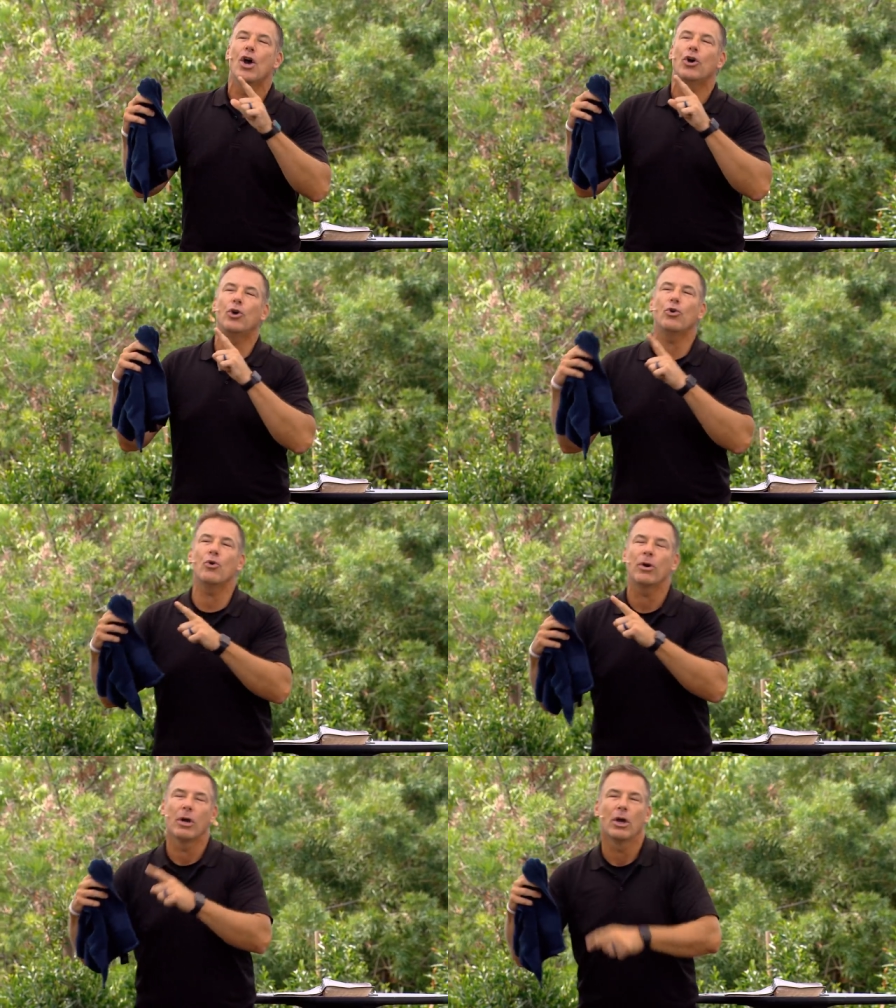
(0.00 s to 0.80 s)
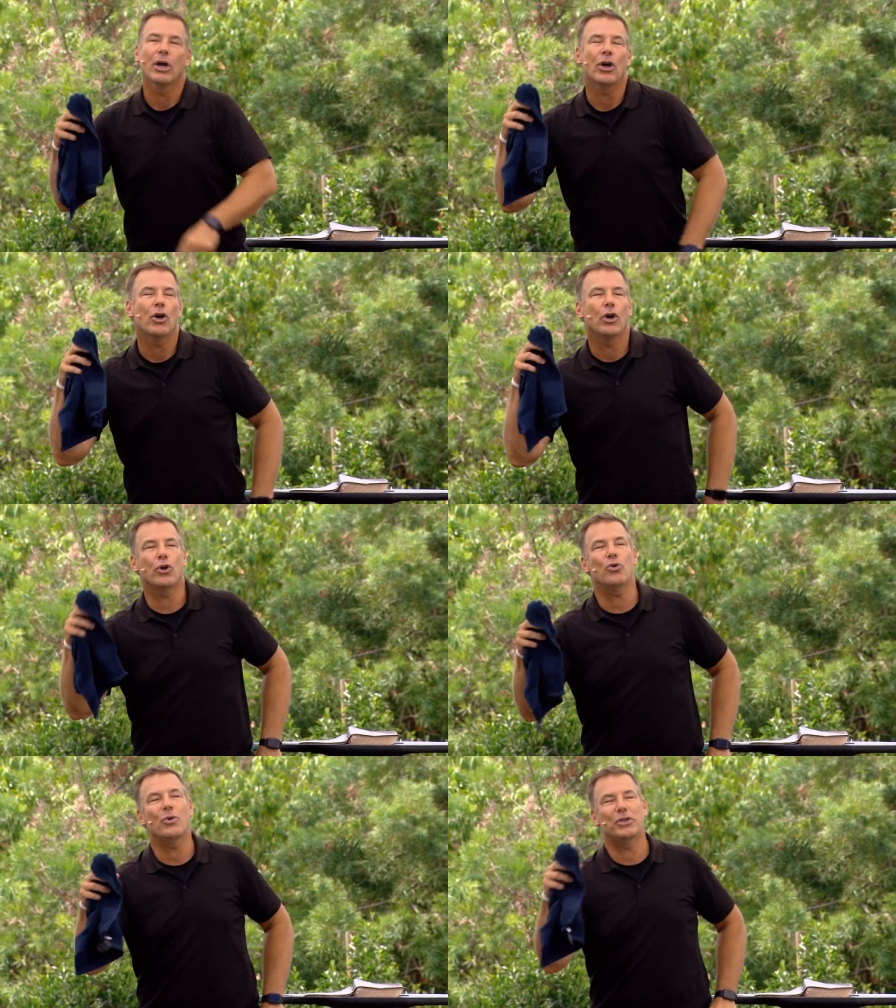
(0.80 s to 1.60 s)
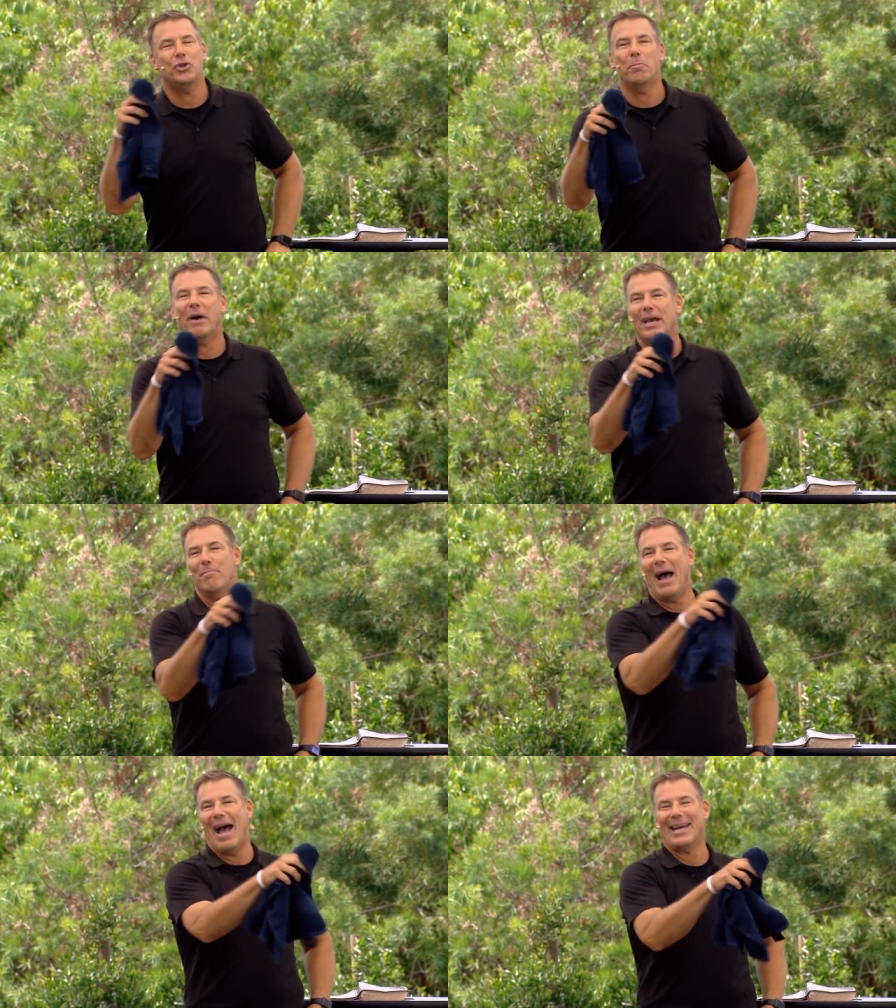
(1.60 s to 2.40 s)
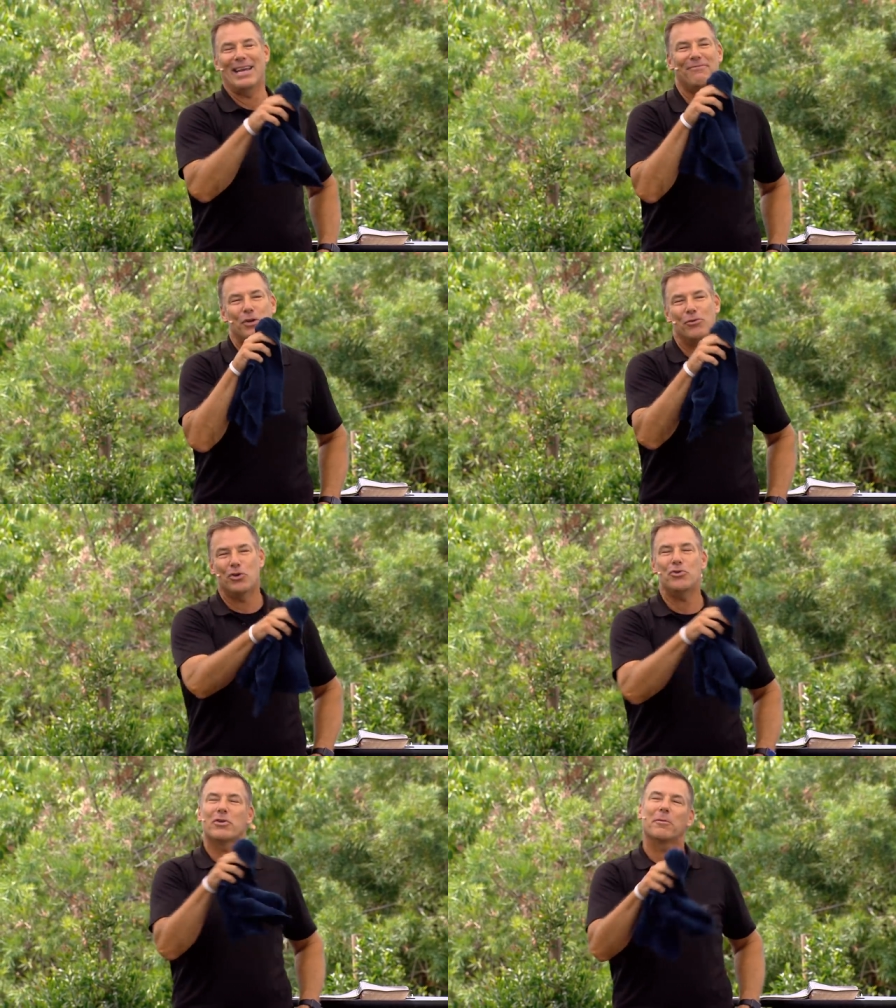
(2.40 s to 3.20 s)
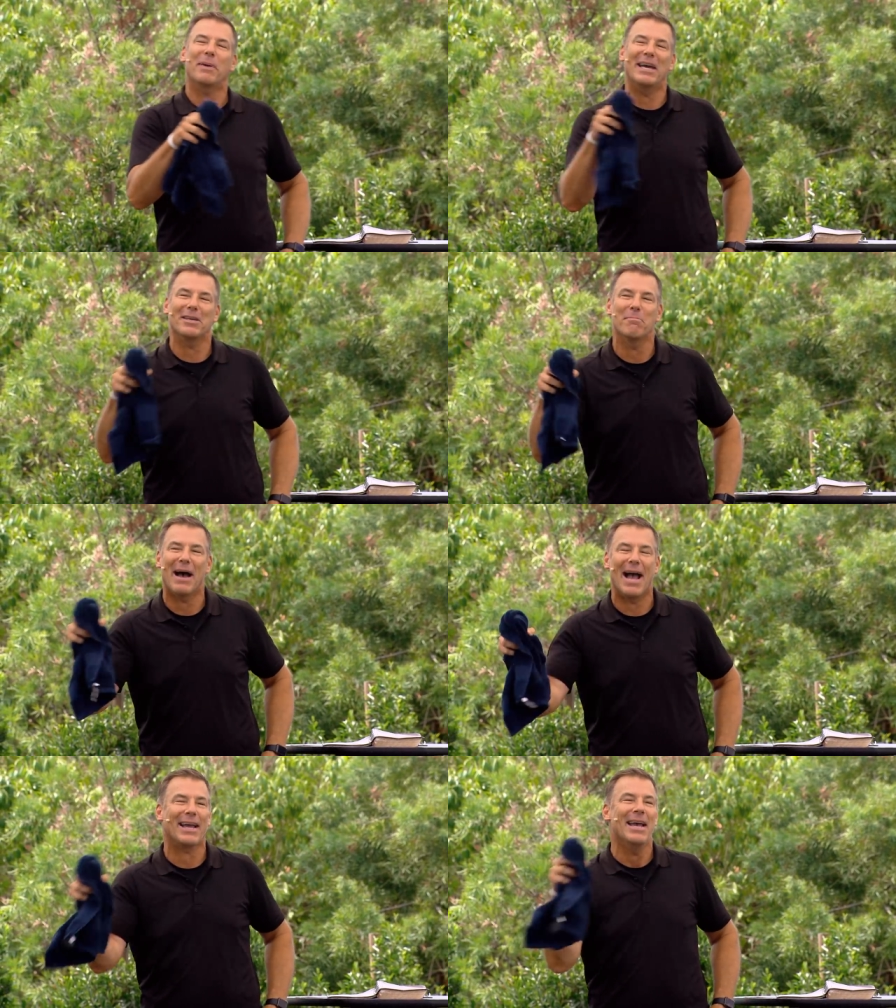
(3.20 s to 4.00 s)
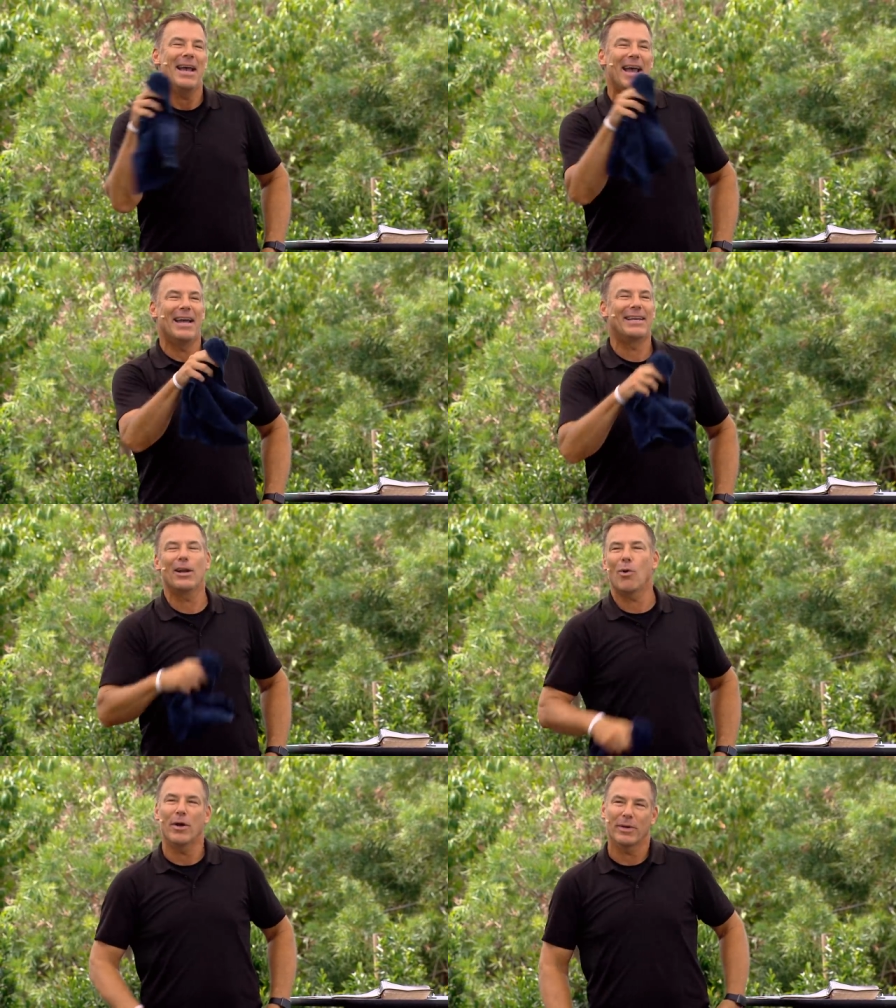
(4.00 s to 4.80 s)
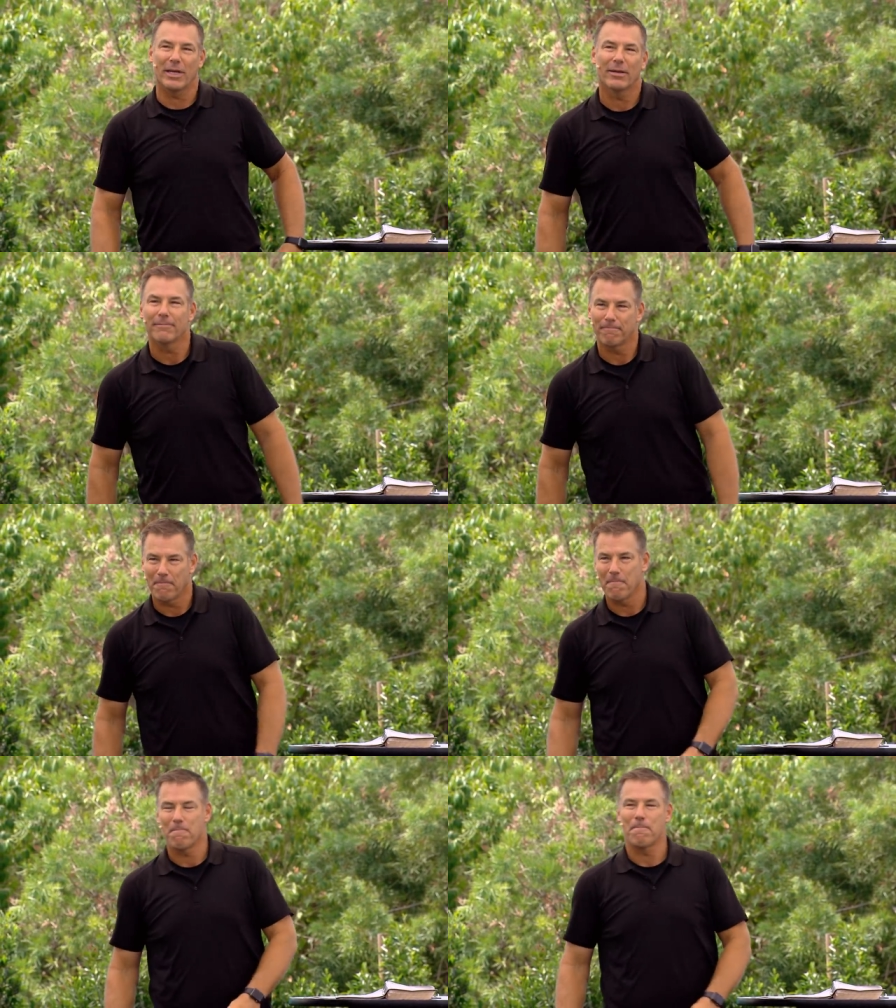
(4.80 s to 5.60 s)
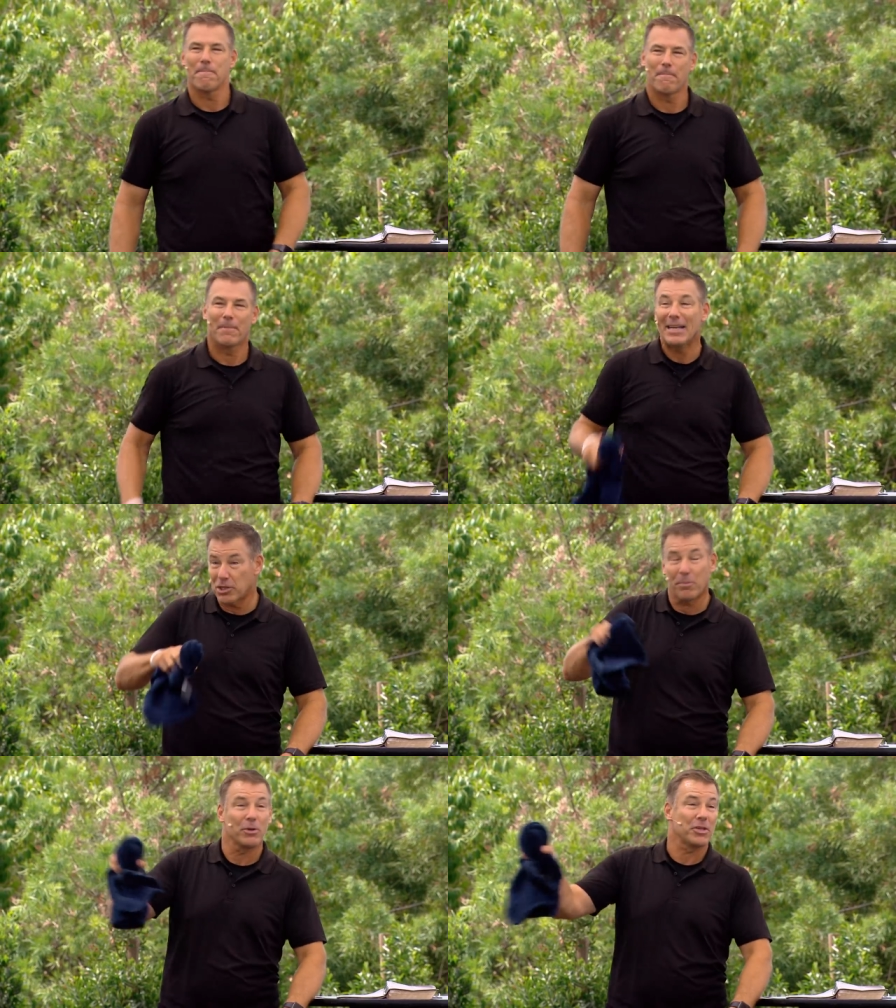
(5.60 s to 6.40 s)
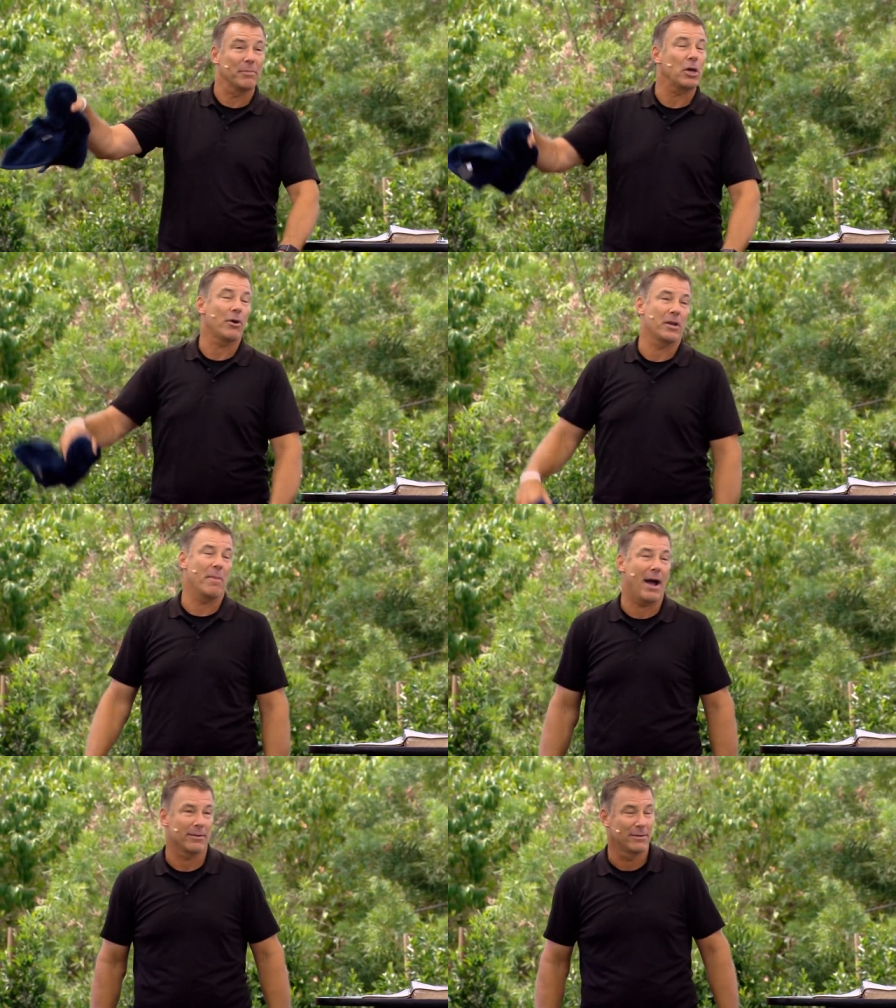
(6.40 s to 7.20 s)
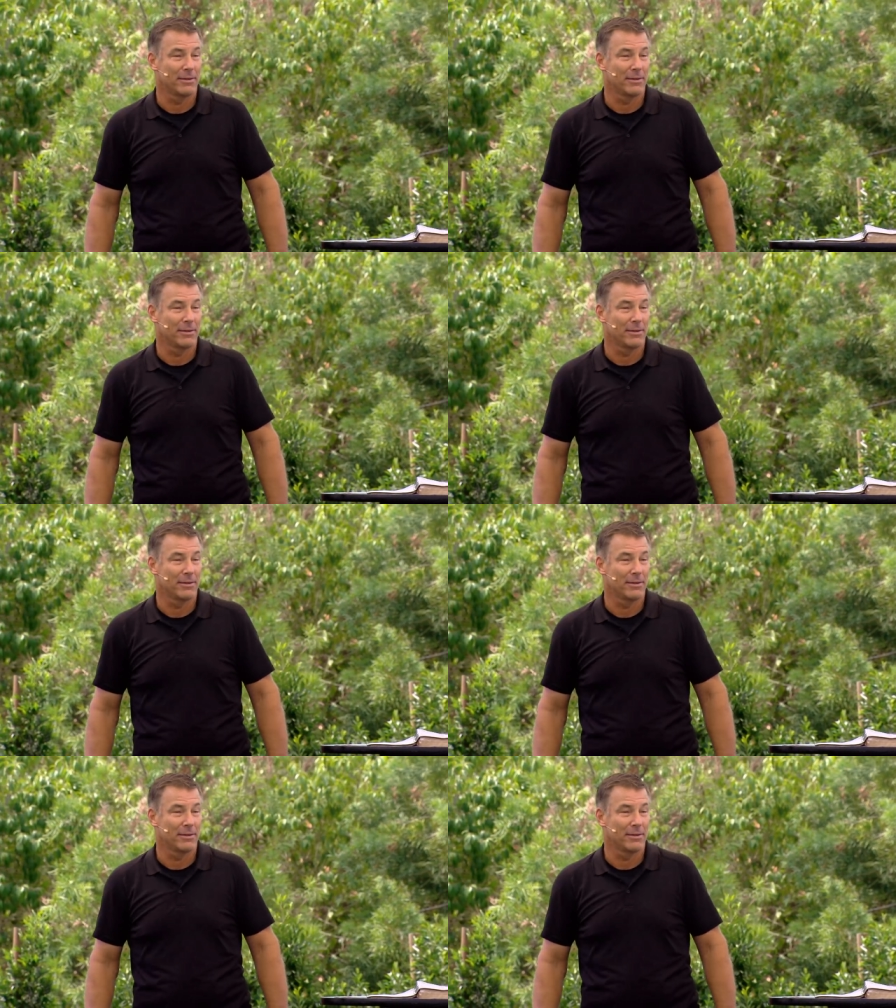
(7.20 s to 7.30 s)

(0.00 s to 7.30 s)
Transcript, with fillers: Who, who would you pay back if you knew you could pay them back and get away with it? That's the person I'm talking about.